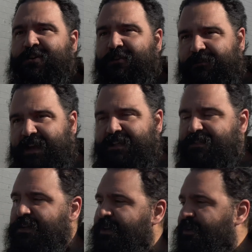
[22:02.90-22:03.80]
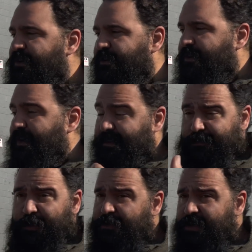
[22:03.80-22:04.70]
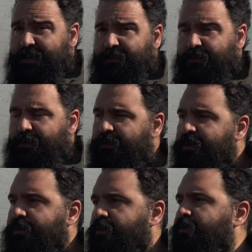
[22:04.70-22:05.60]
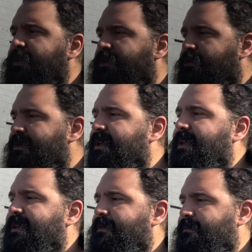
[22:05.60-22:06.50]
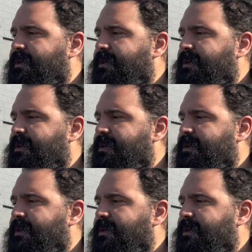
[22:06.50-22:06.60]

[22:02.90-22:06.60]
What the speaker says: car fast, especially on the road, you're only doing it in